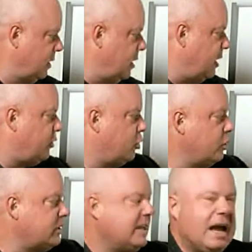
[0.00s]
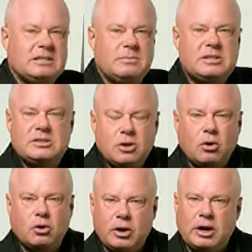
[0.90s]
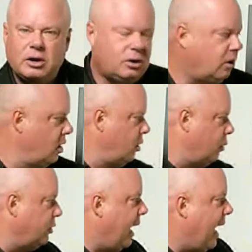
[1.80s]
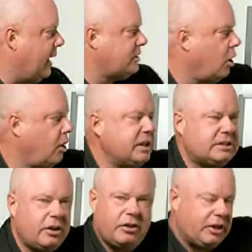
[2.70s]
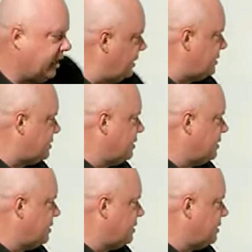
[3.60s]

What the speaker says: Enthusiasm is so critical. When you add it to all these other things,